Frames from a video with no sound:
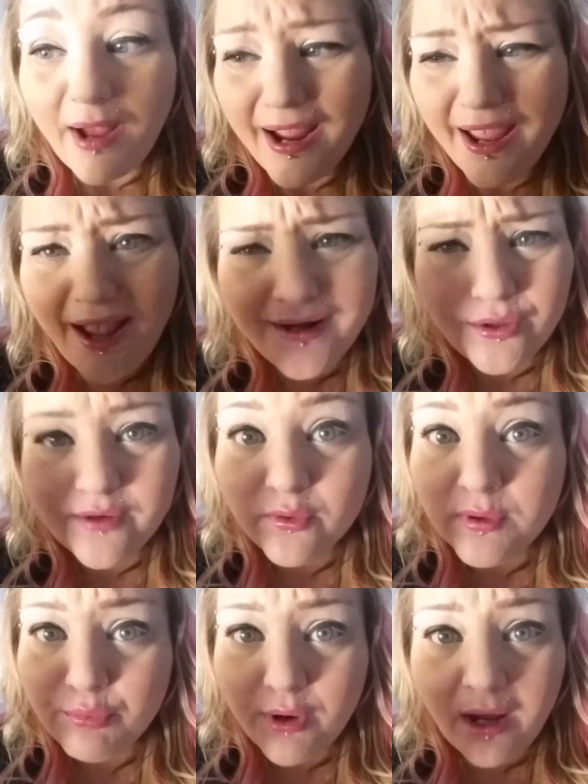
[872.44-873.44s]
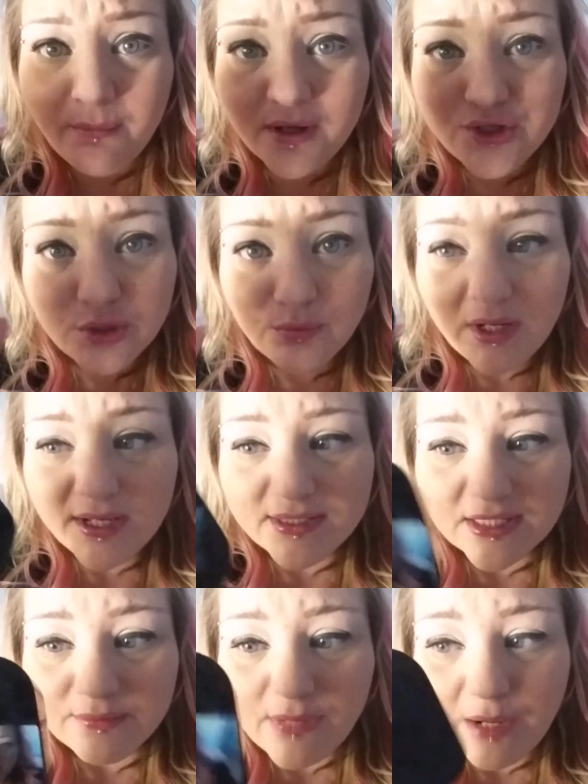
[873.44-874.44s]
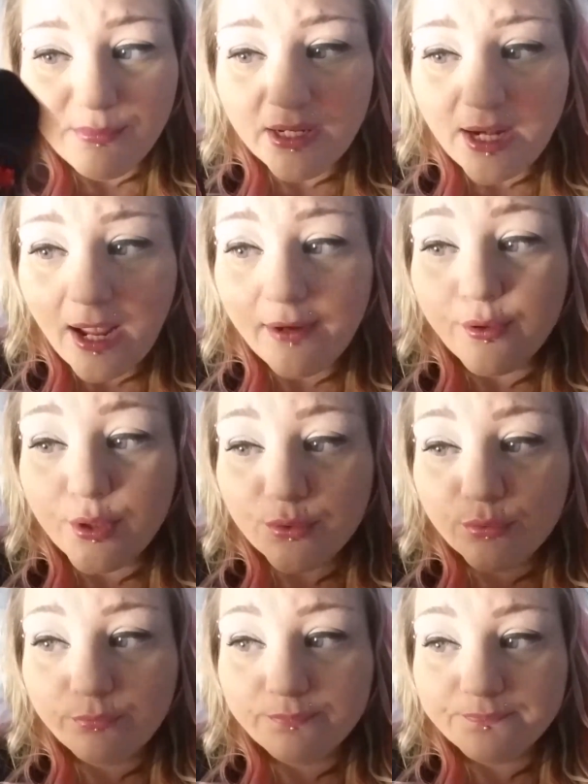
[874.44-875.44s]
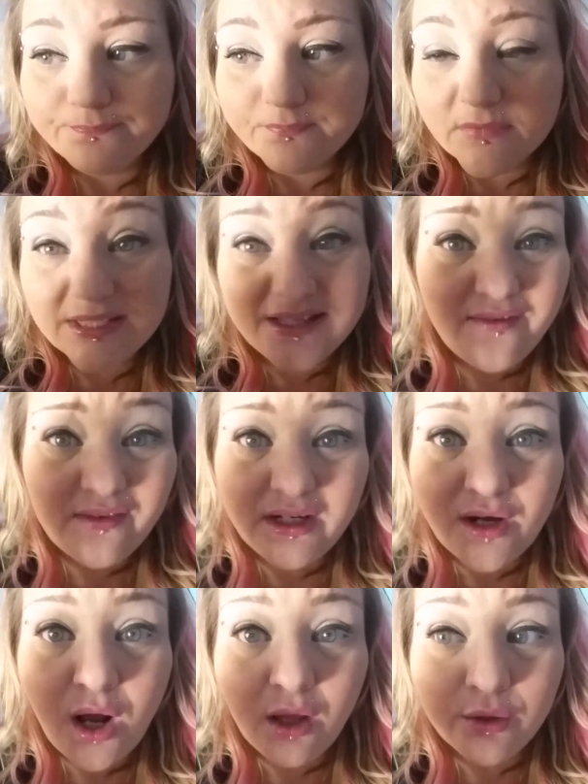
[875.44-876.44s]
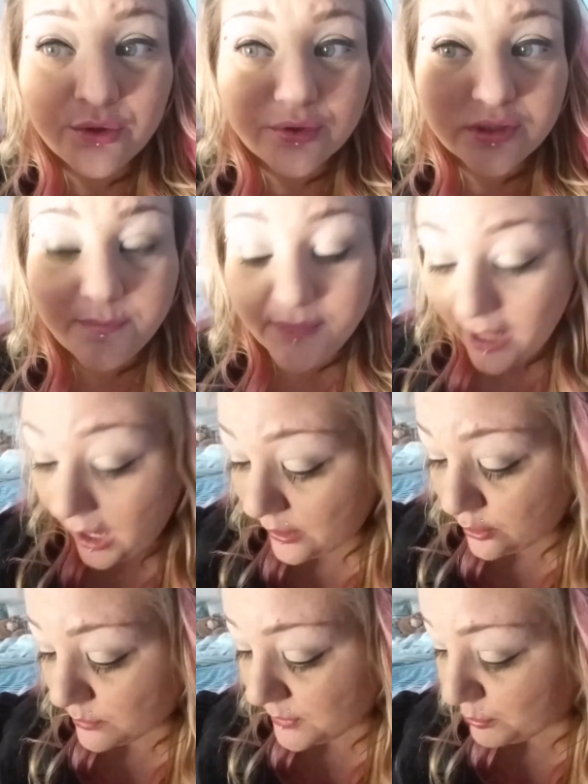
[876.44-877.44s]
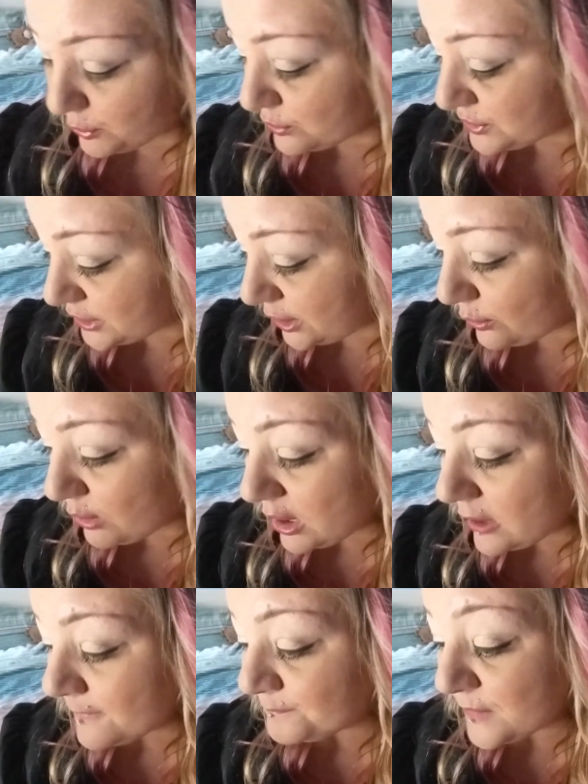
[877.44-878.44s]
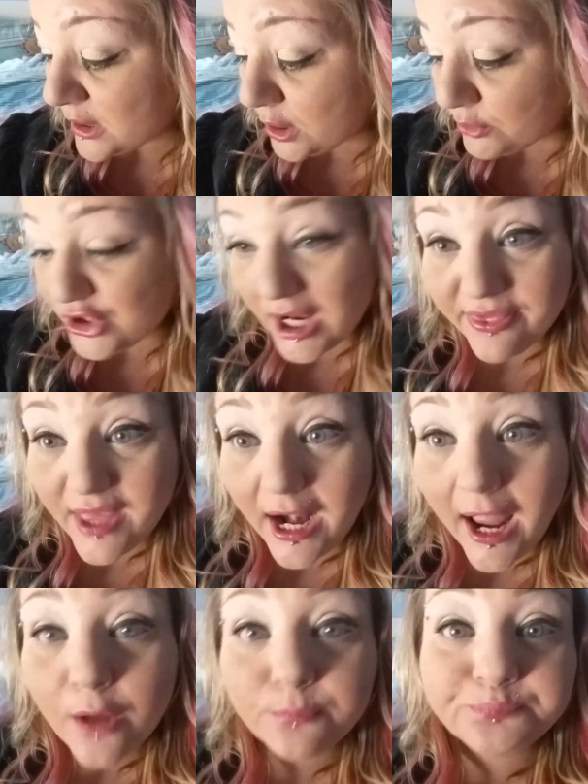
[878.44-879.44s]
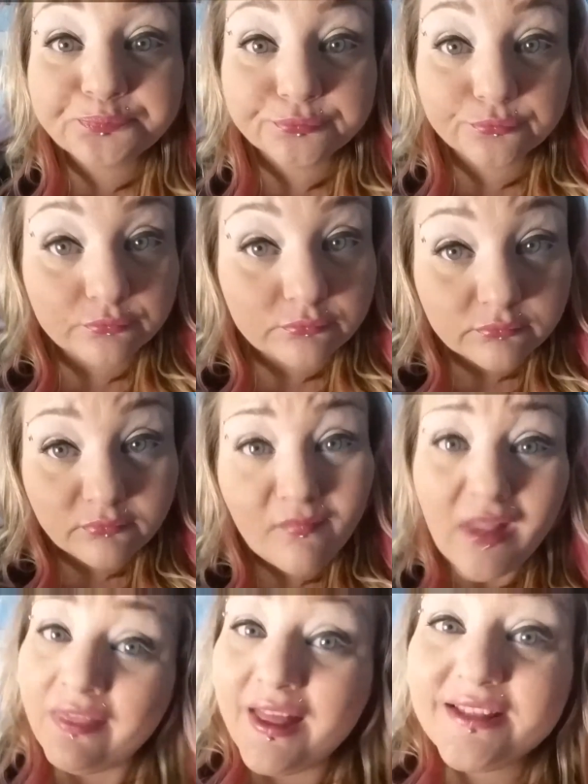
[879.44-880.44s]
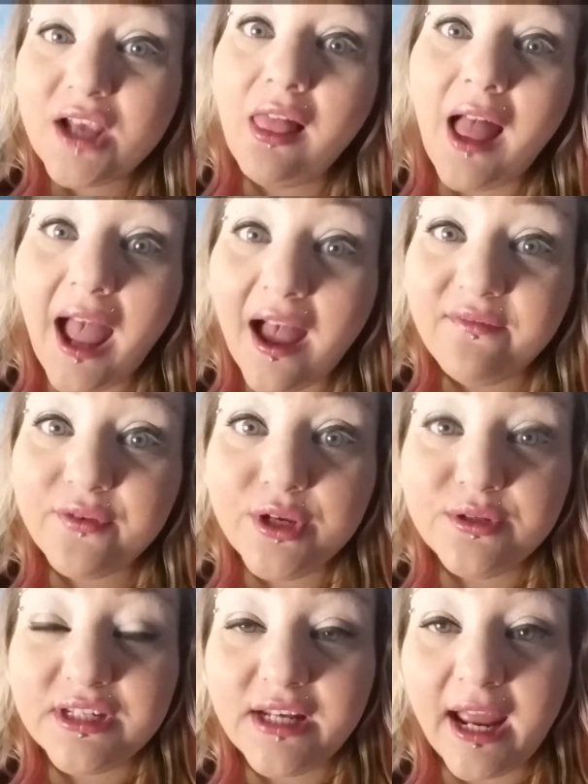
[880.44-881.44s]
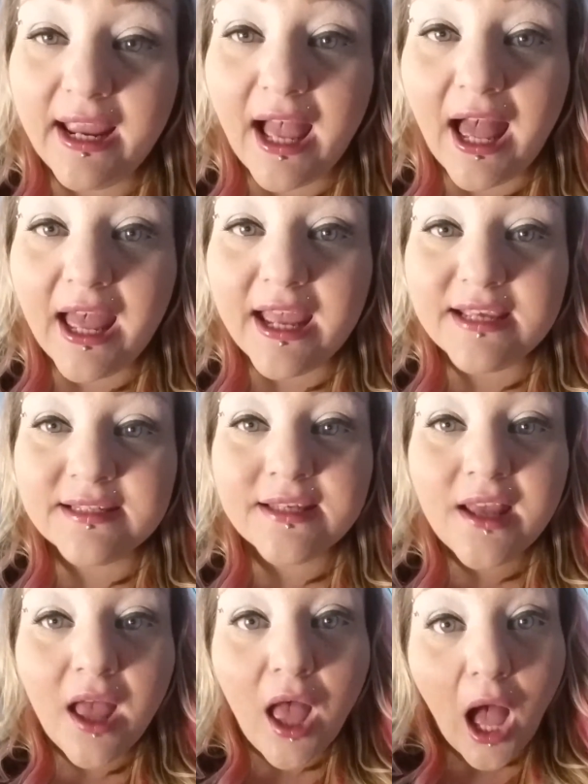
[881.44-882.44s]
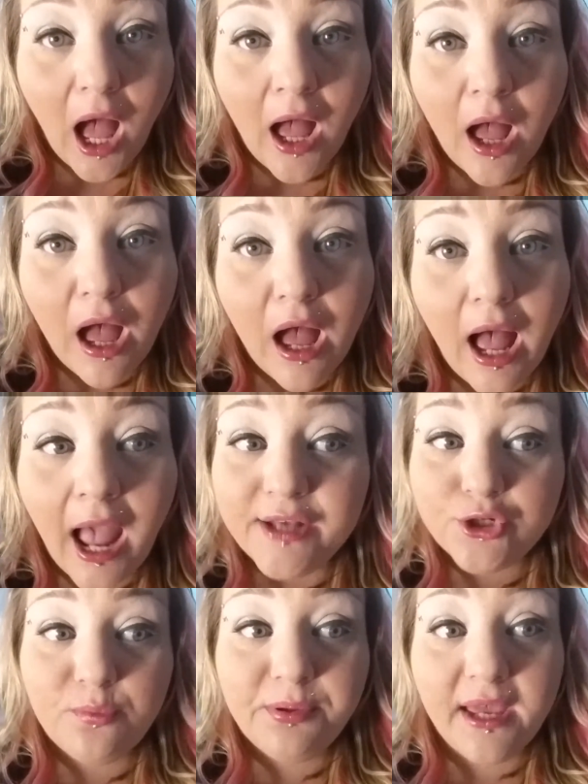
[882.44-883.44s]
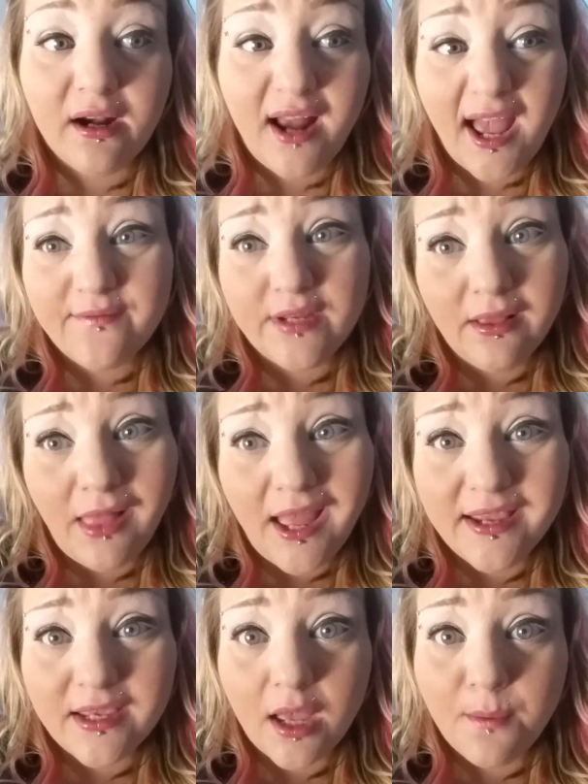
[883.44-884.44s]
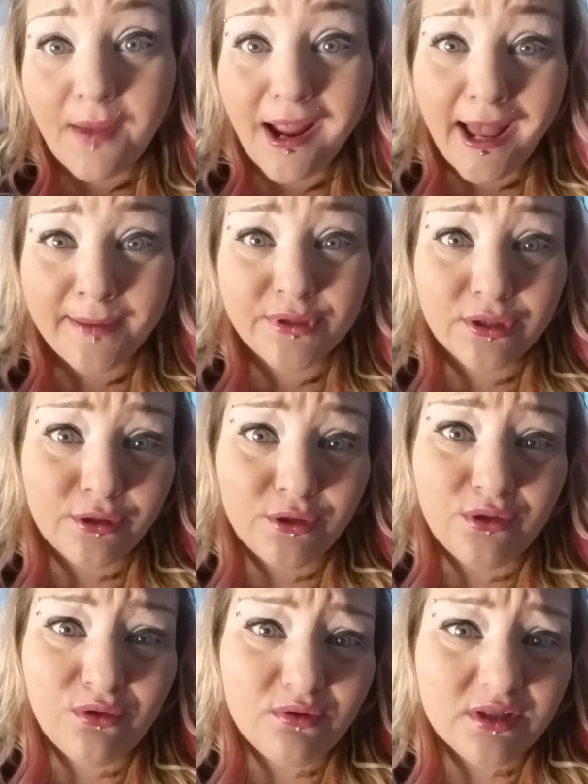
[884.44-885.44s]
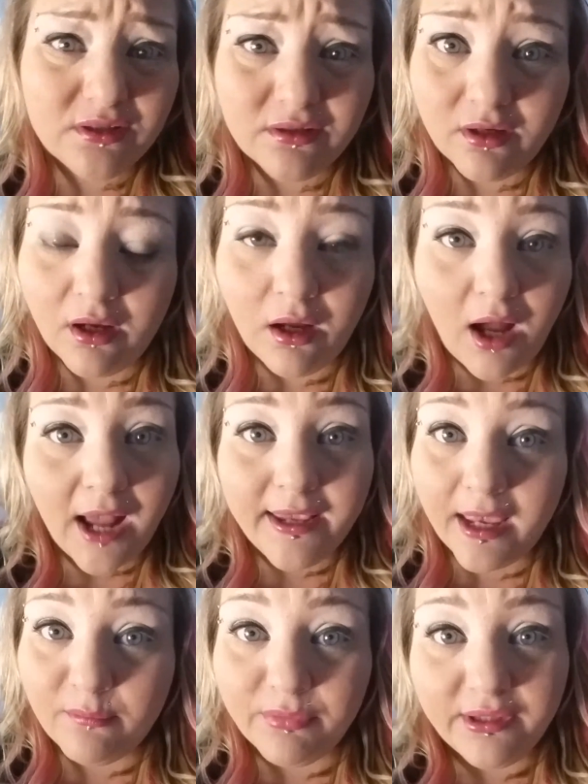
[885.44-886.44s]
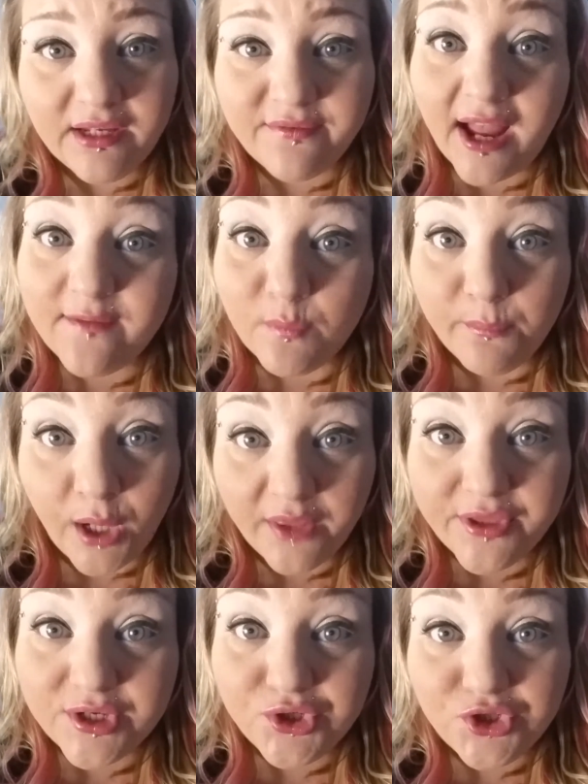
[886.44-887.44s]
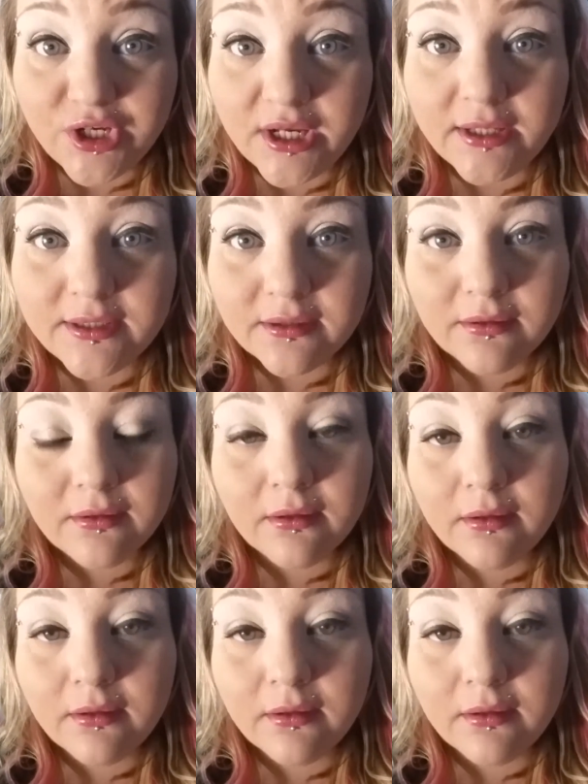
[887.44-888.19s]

buy it, I don't even remember how much it was, this might have been, I don't know, seventy dollars or something, I don't remember, so, go check that out. That's all I have for you today, guys. Uh, I do plan on having, like, my absolute, I can't believe I even bought this shit